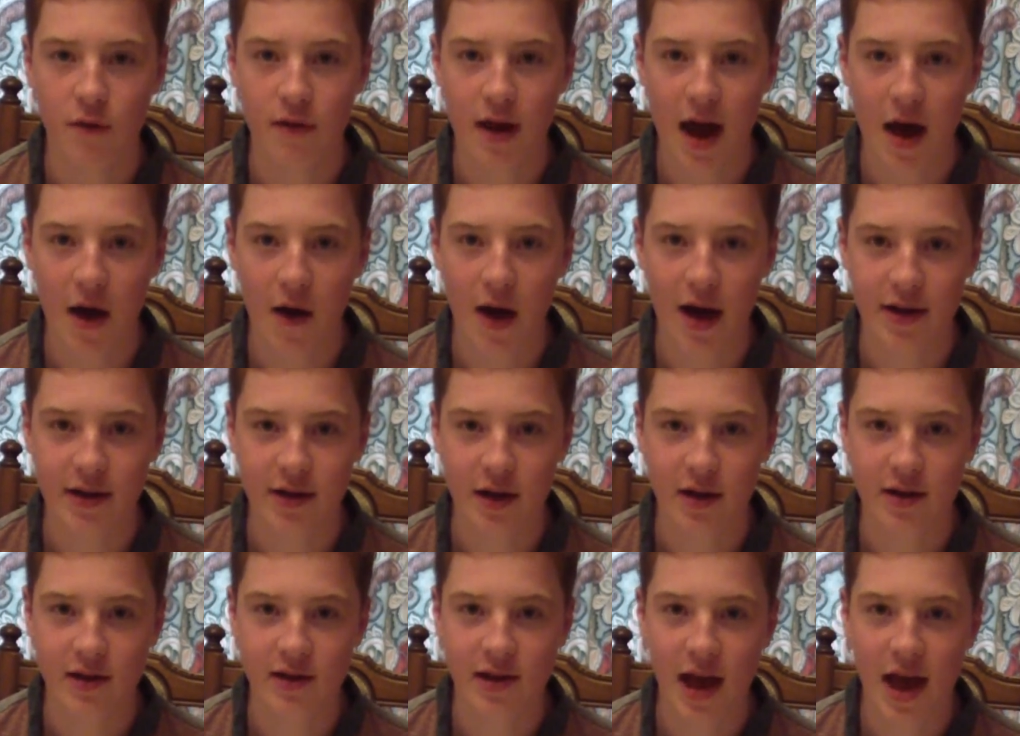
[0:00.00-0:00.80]
Now, as
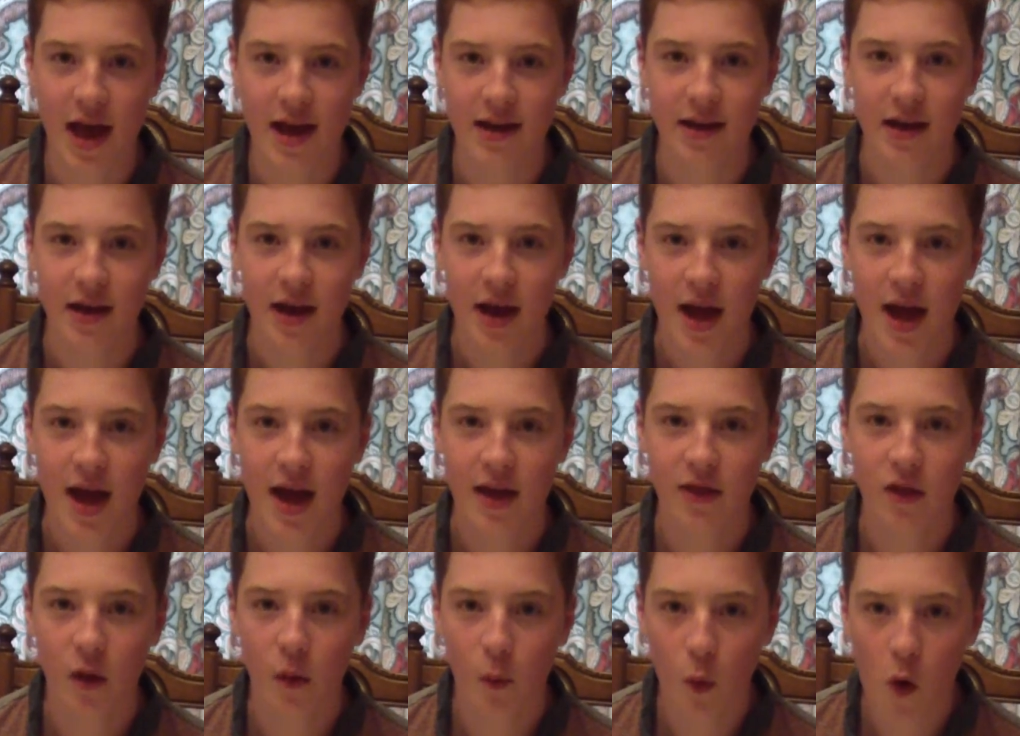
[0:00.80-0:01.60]
I said
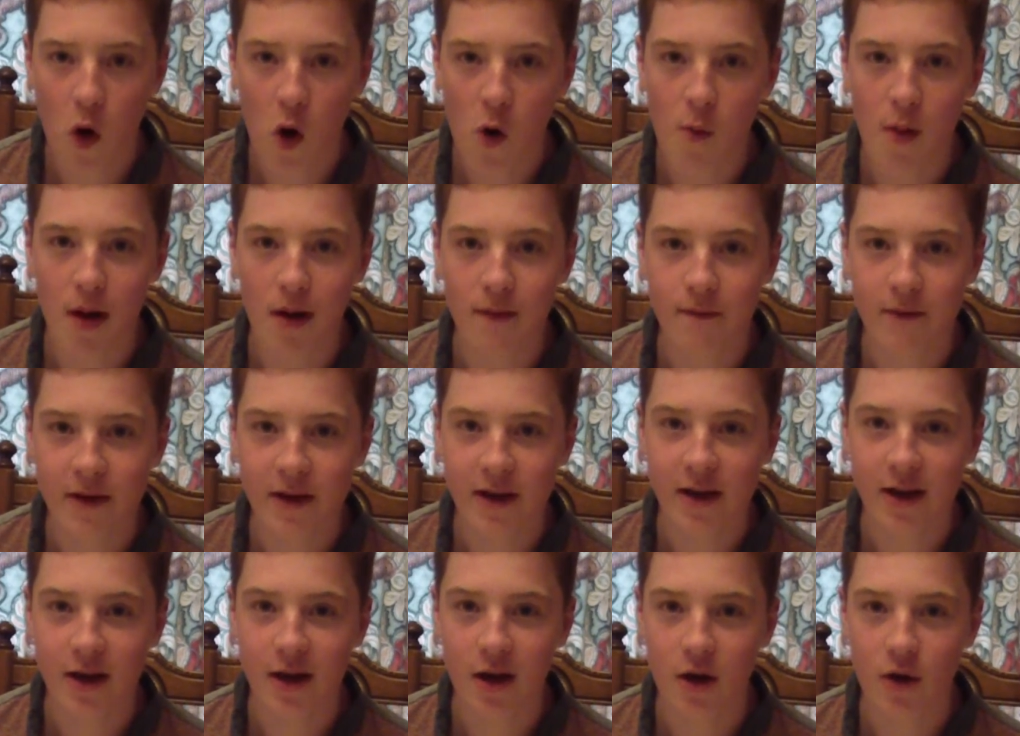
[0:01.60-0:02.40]
in the warm-up
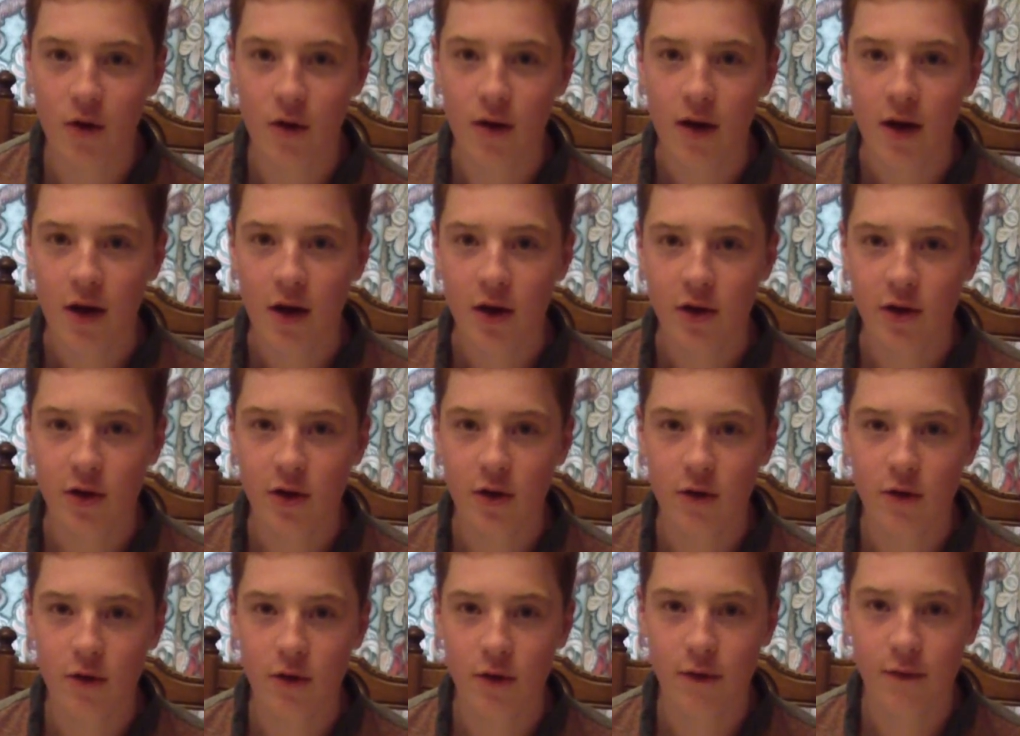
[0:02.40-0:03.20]
video
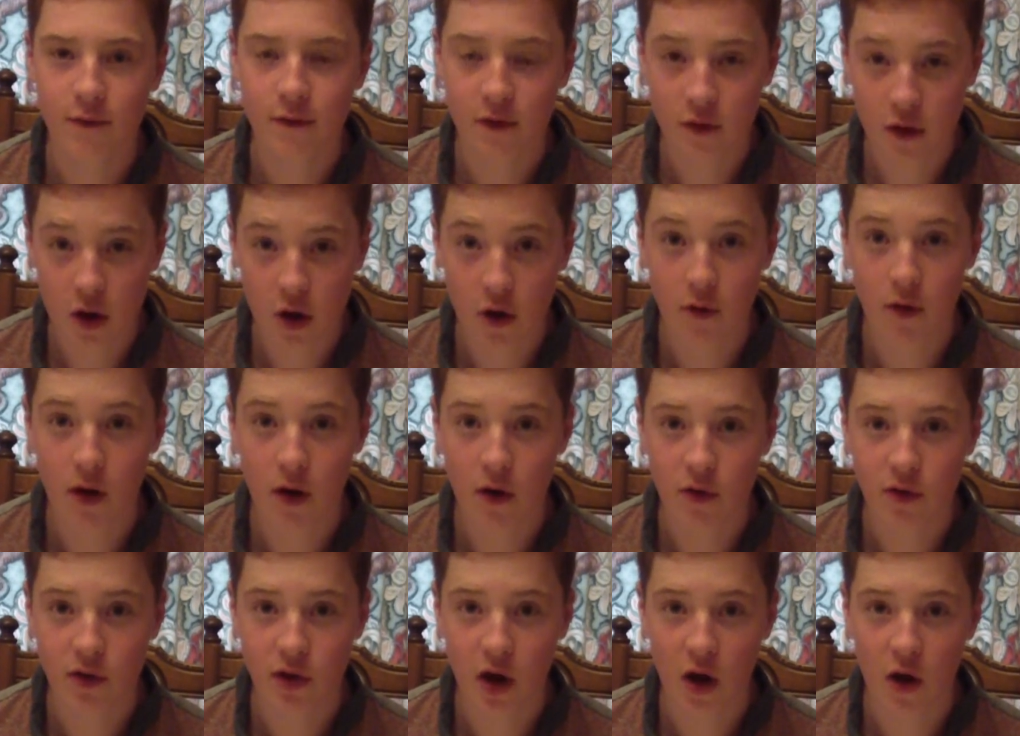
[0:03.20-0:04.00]
to the
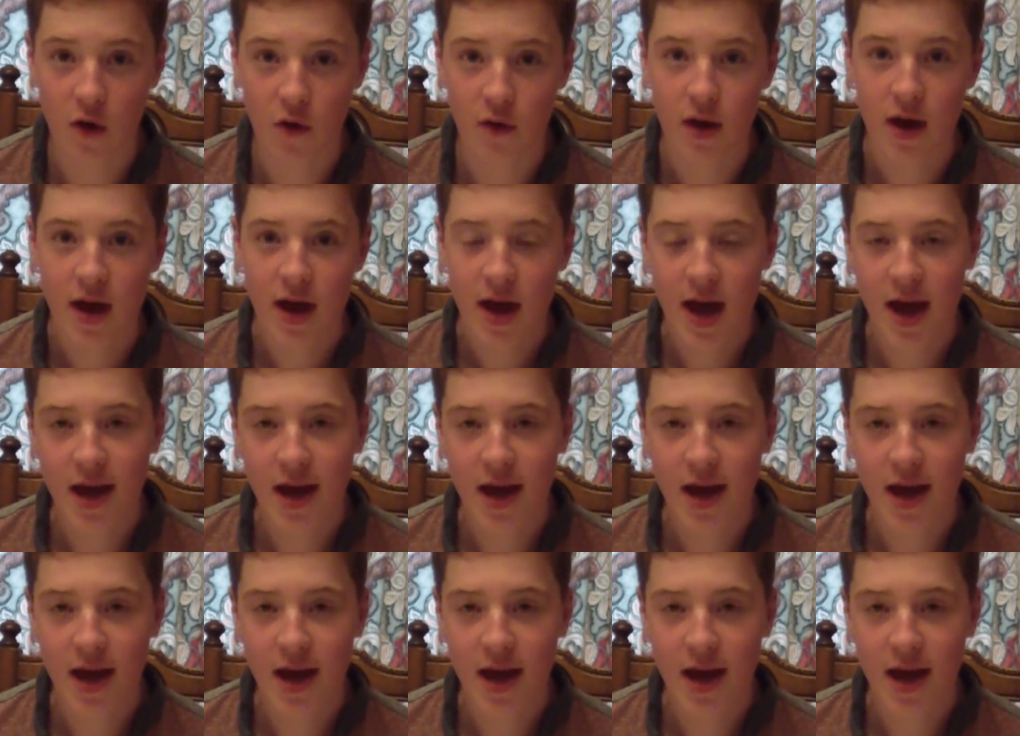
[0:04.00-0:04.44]
Eurozone,